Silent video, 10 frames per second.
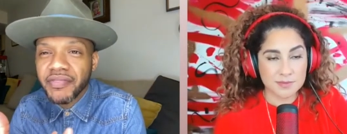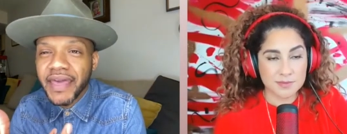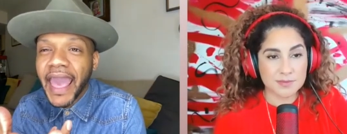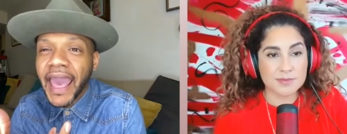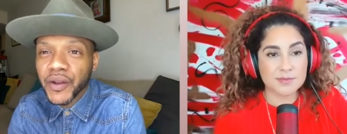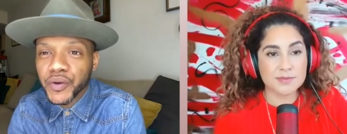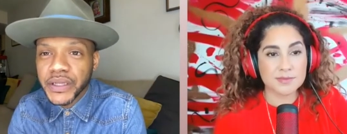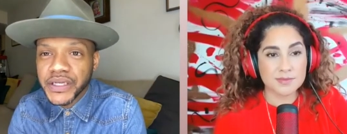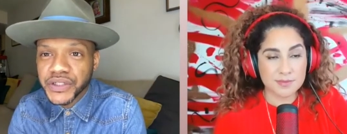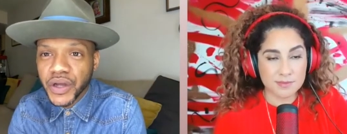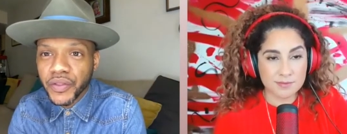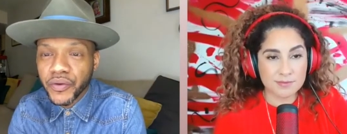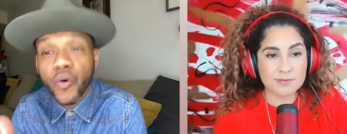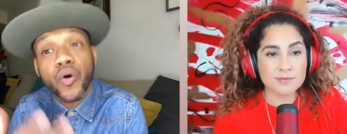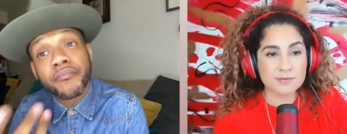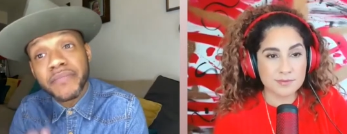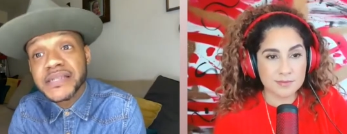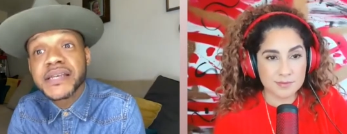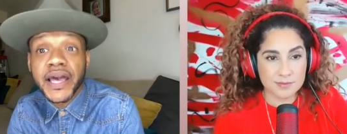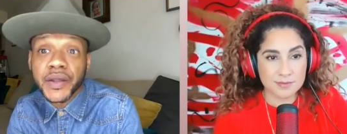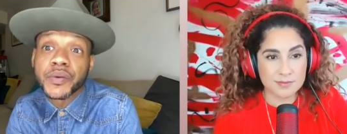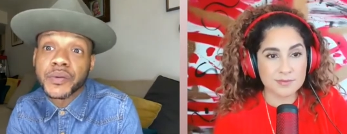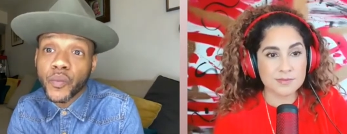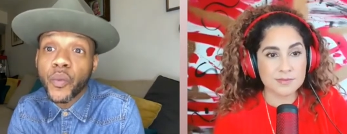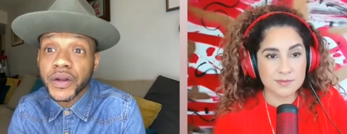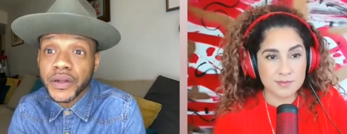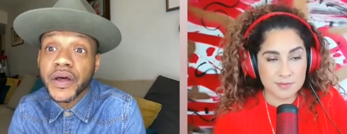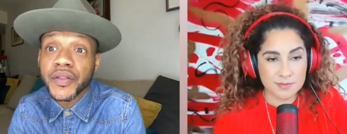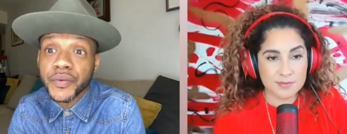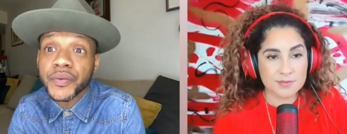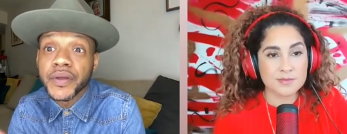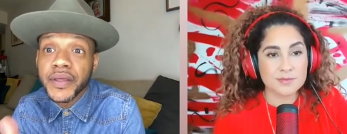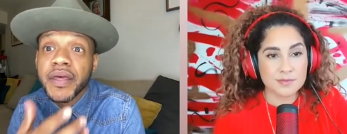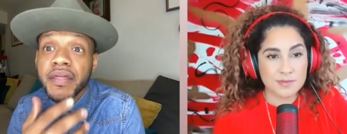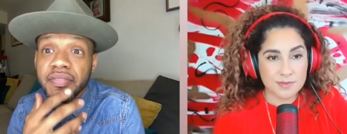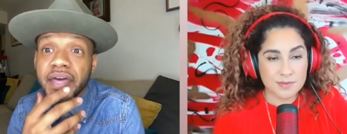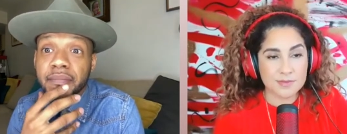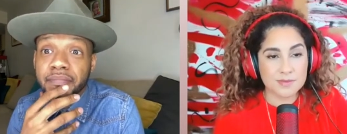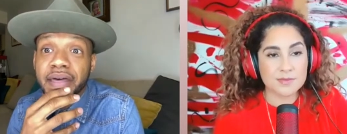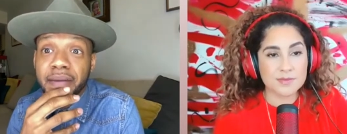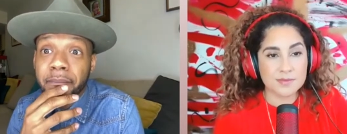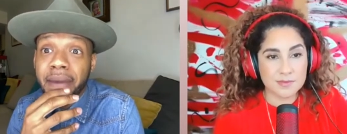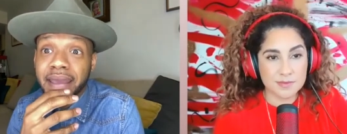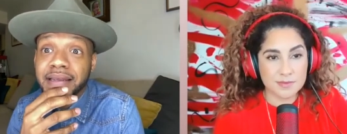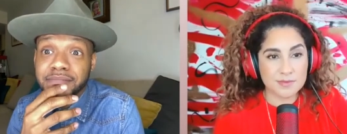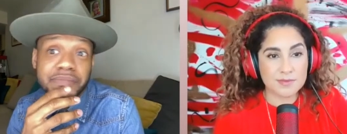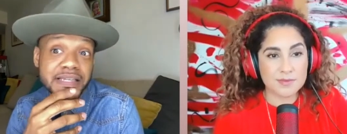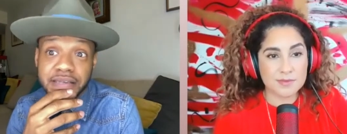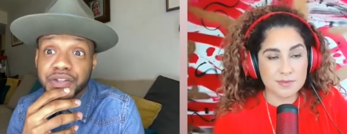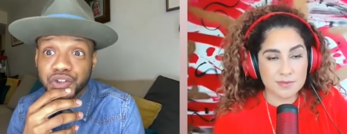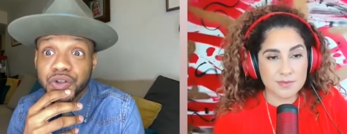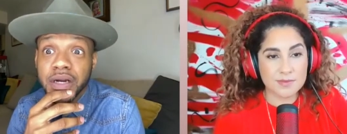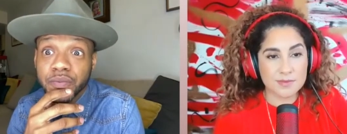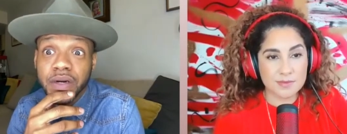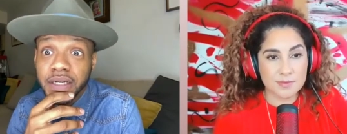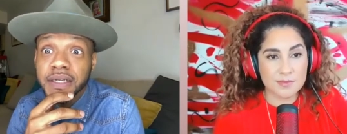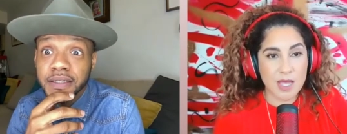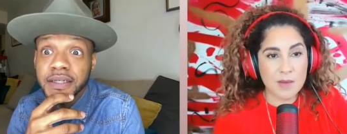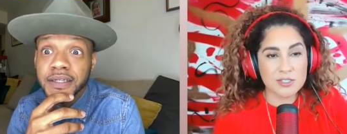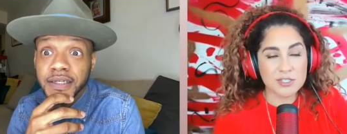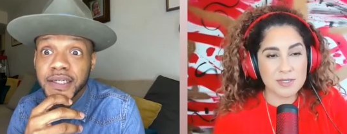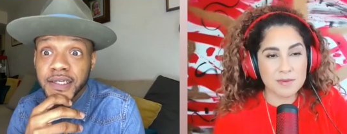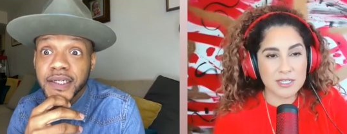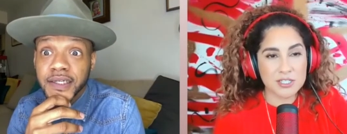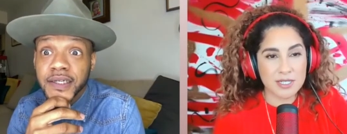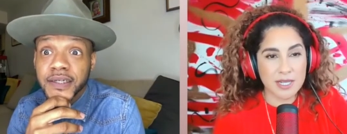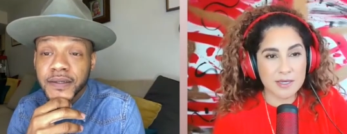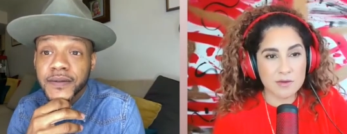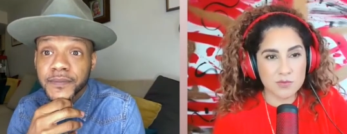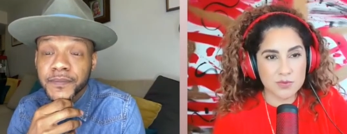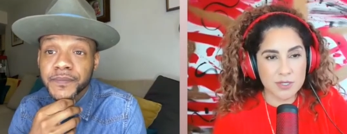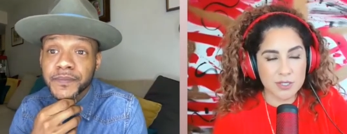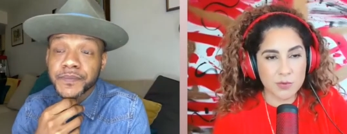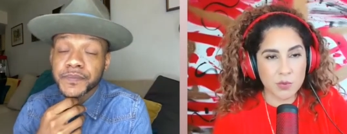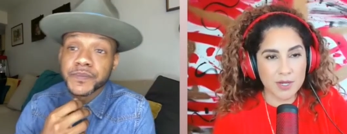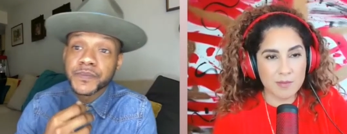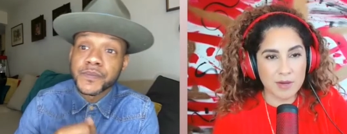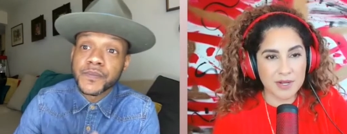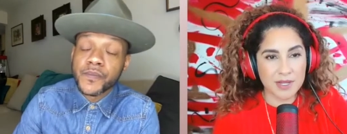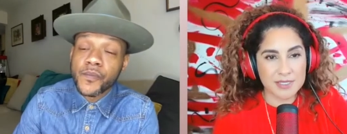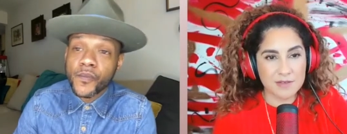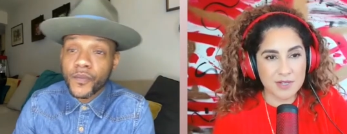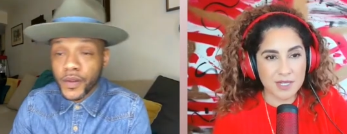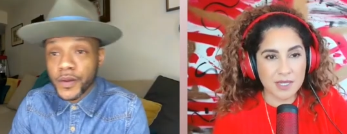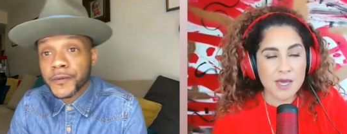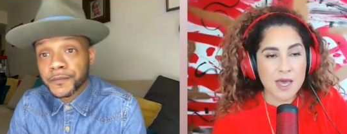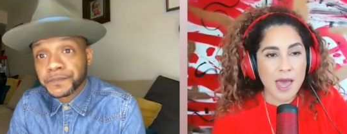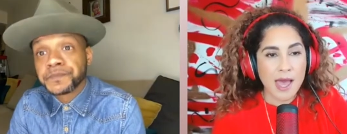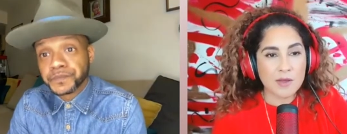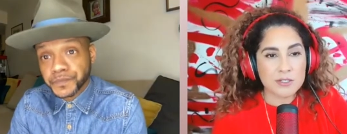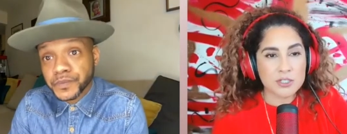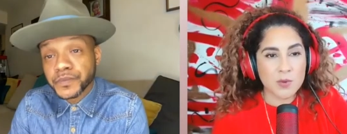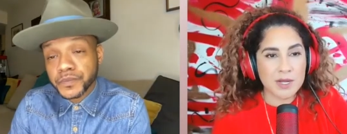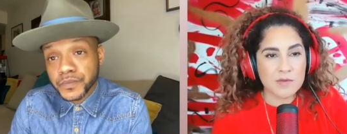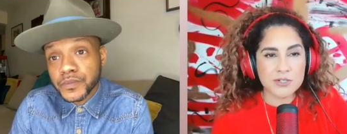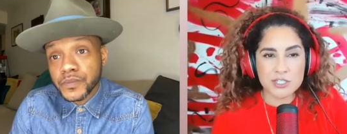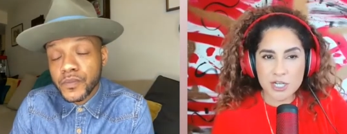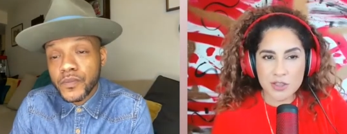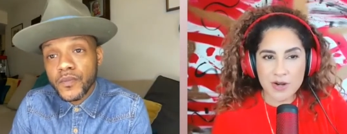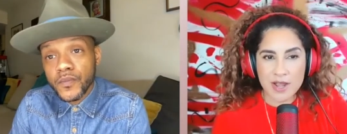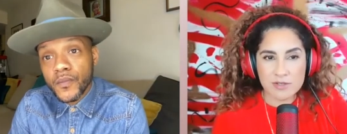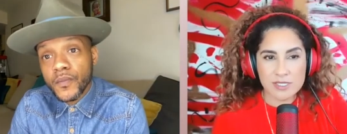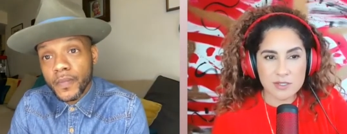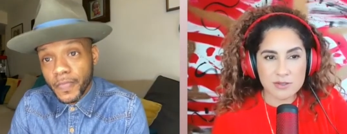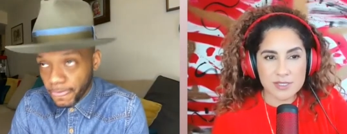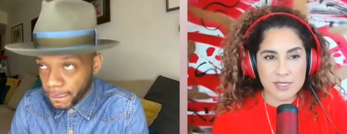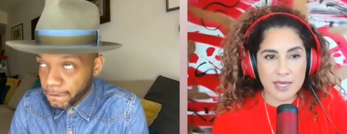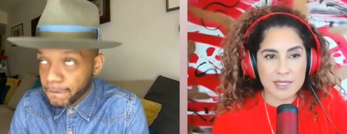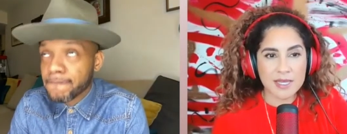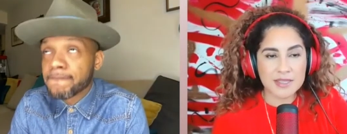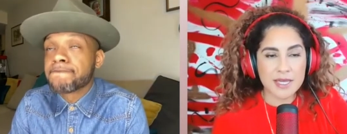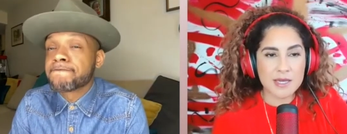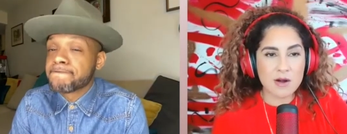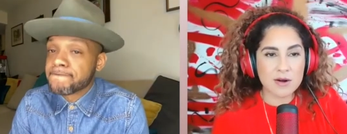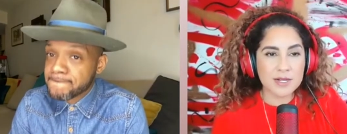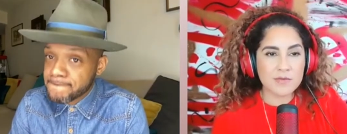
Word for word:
Speaker 1: they handled each other mm-hmm. or mishandled one another that that made it be such a train wreck.
Speaker 2: I mean, just imagine, like, in your point about negativity, how they're showing up for each other every single day. Like, they aren't